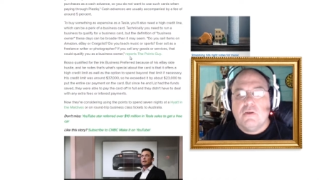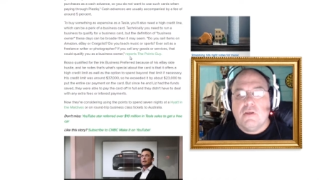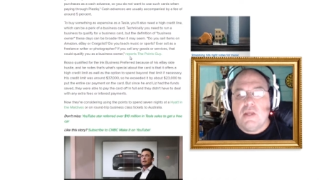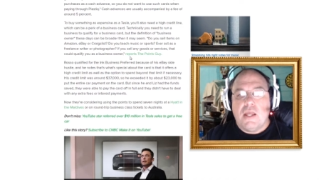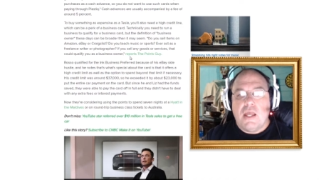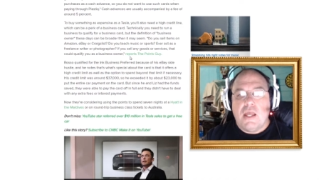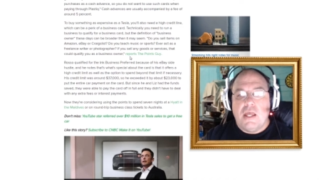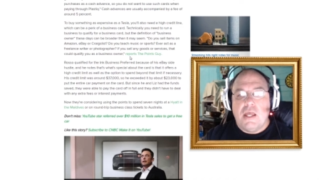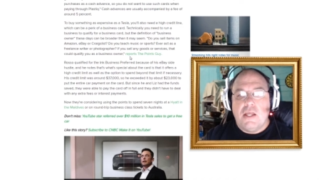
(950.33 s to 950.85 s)

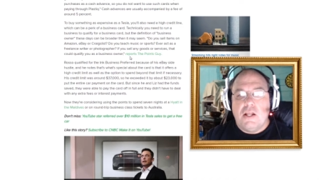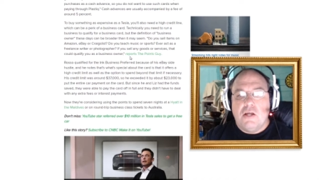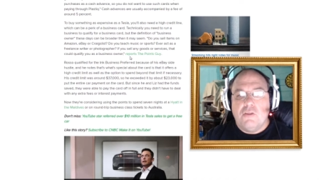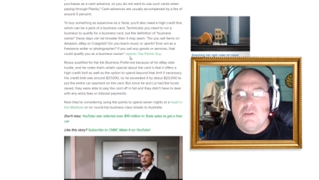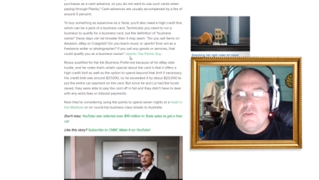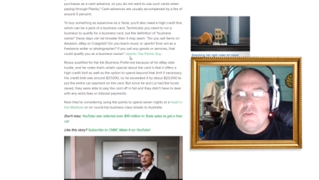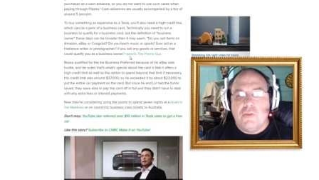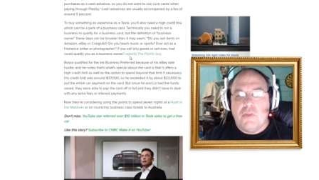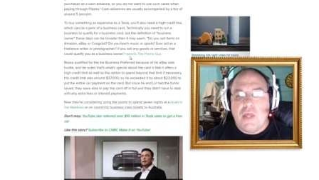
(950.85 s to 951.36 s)
And other
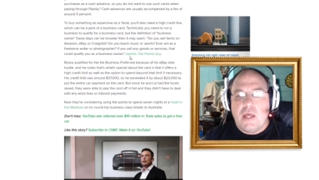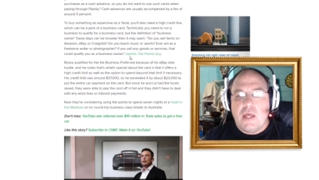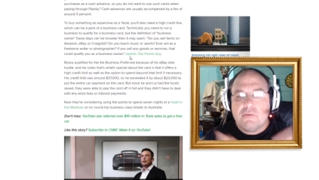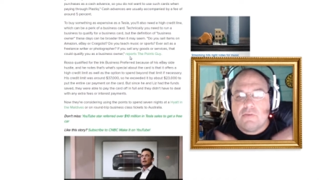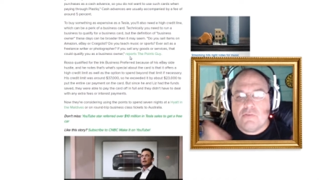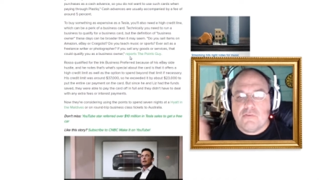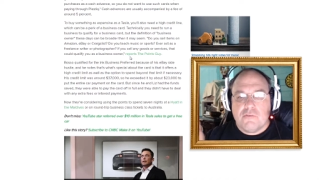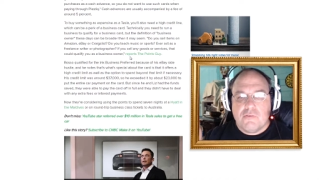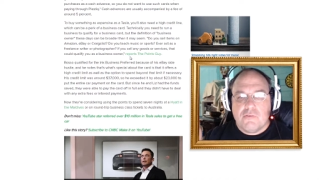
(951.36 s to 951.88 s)
than
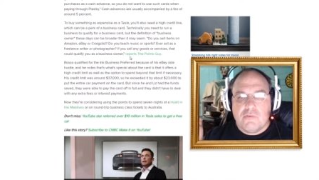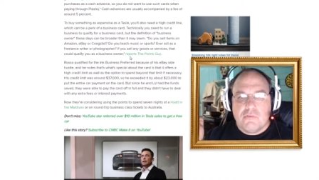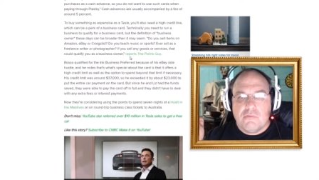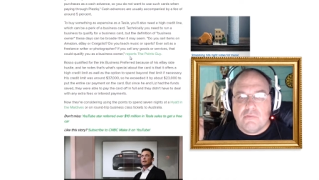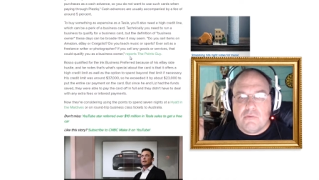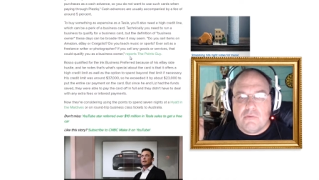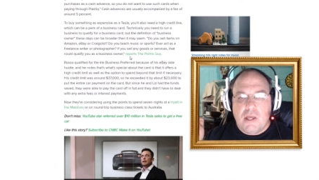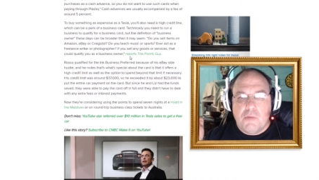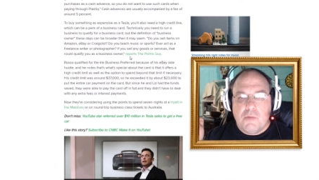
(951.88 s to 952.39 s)
that,
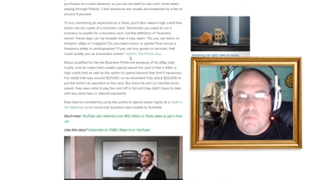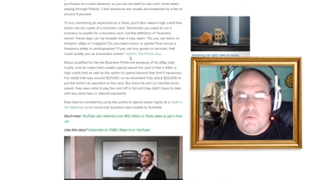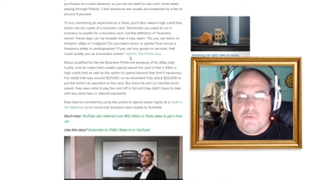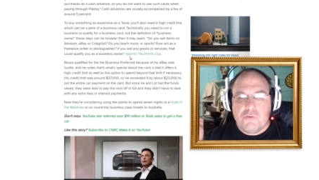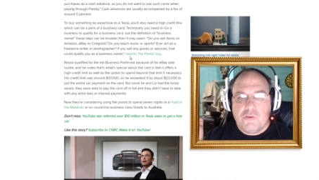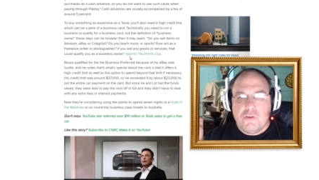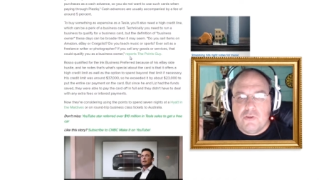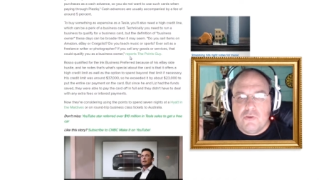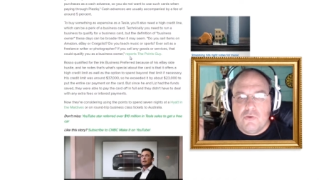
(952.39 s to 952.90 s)
I will
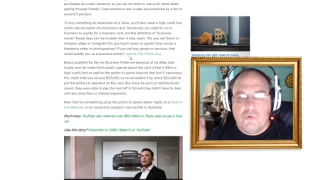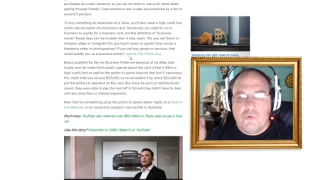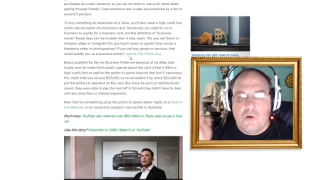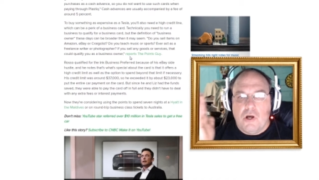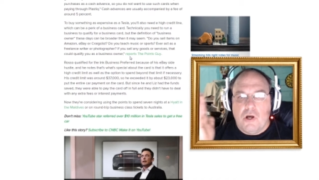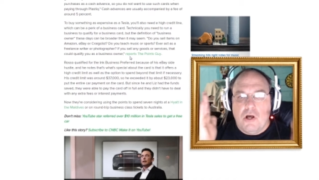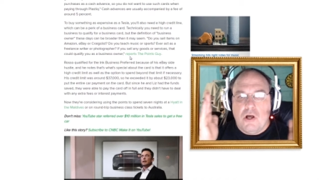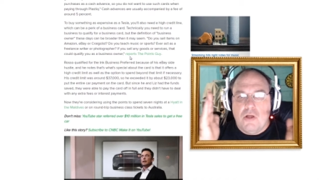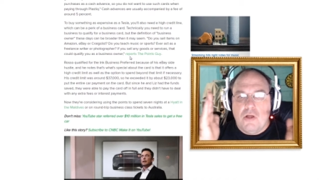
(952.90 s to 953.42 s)
see you
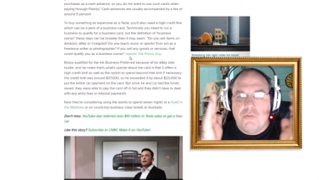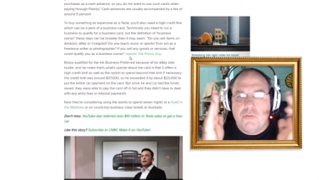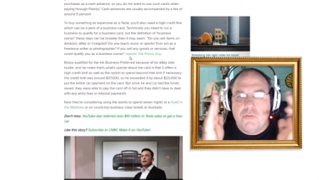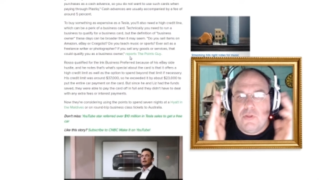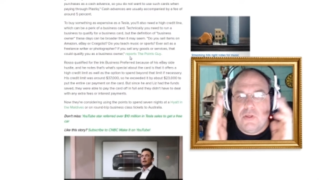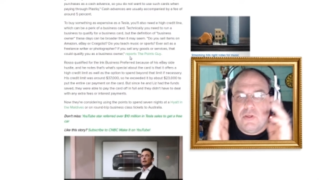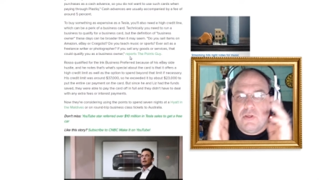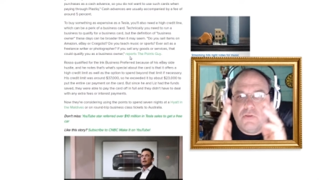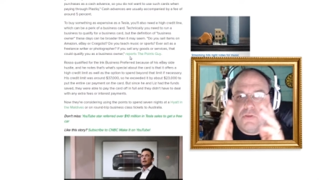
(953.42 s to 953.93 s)
on
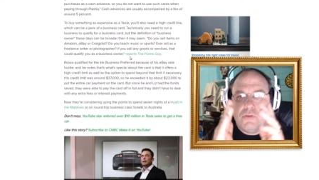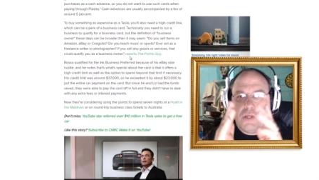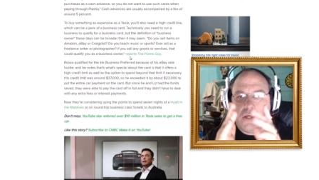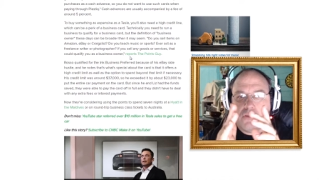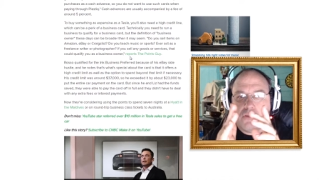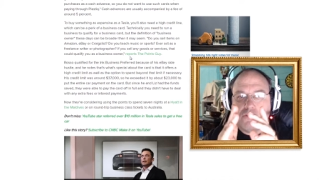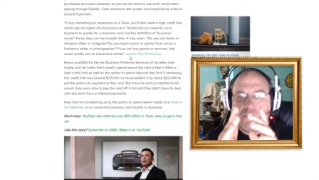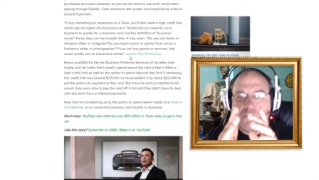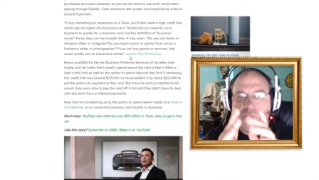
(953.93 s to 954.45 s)
the
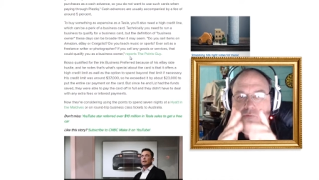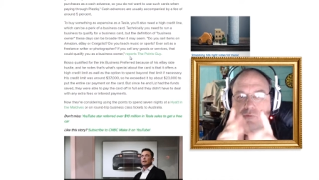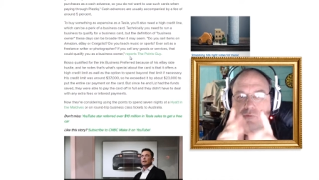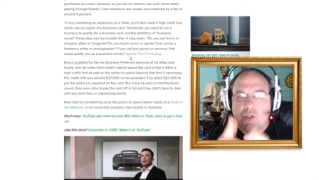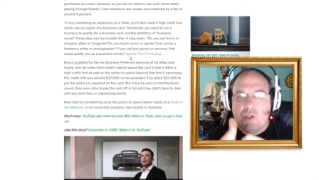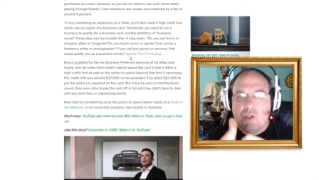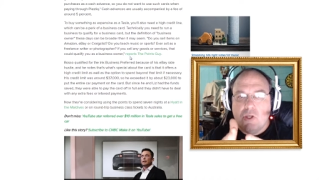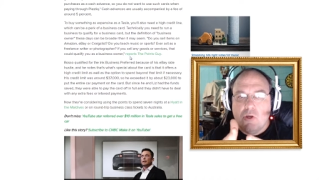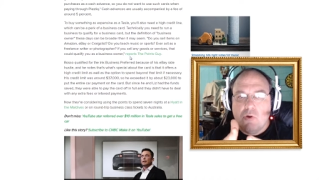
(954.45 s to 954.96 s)
next
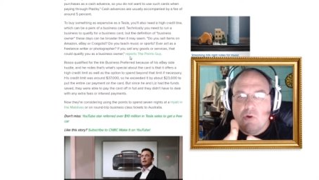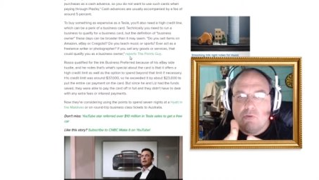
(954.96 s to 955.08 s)
video.